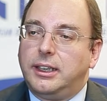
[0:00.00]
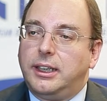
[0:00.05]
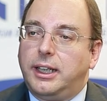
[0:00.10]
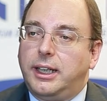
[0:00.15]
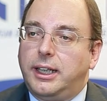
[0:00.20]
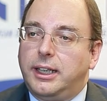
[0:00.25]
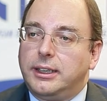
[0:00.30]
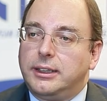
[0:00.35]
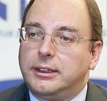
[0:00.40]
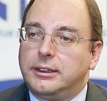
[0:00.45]

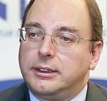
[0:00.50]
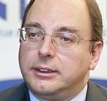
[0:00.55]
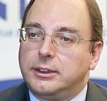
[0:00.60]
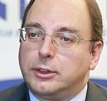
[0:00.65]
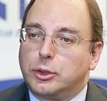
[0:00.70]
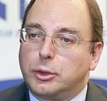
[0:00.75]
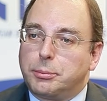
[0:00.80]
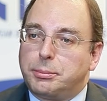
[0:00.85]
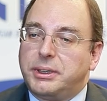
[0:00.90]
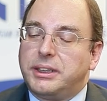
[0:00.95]
and the
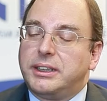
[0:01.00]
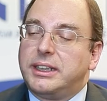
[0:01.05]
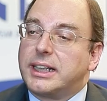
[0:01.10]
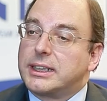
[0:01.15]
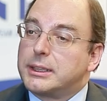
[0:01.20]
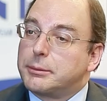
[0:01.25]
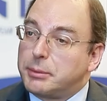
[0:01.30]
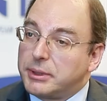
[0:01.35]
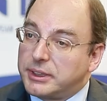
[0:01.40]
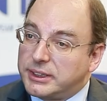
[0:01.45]
European
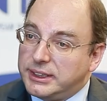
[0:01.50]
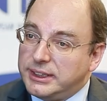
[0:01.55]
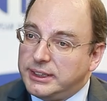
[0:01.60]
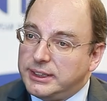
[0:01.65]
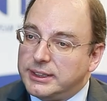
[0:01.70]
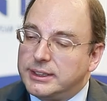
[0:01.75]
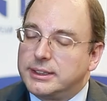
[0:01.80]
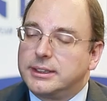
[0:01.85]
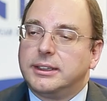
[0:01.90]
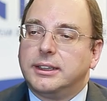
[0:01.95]

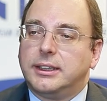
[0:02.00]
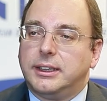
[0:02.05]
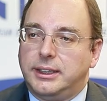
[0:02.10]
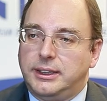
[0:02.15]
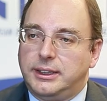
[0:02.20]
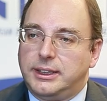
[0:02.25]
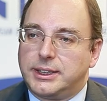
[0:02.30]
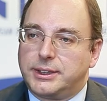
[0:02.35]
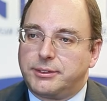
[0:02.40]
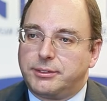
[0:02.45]
expertise in
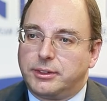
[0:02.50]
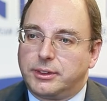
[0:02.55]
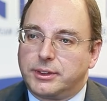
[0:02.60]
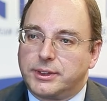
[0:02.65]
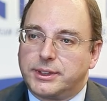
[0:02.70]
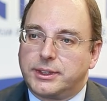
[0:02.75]
this field.